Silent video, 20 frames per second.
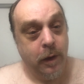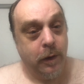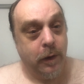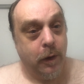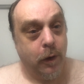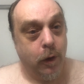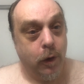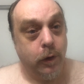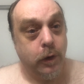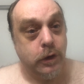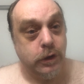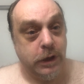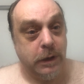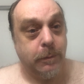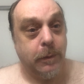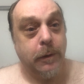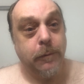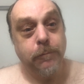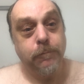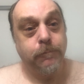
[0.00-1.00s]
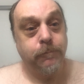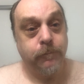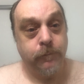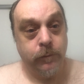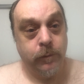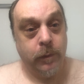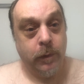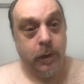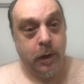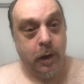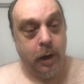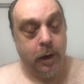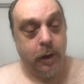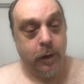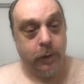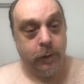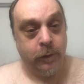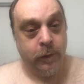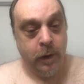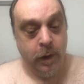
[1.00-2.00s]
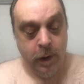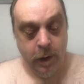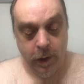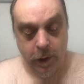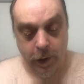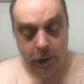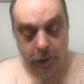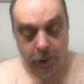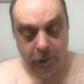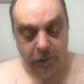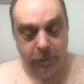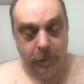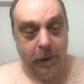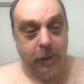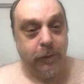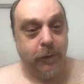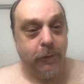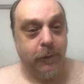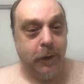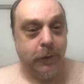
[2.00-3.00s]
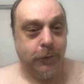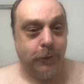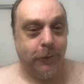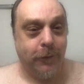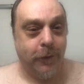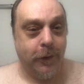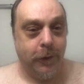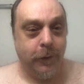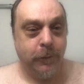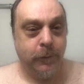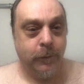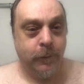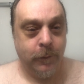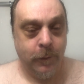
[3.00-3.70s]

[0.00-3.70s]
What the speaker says: They're on the cheap end, inexpensive I should say.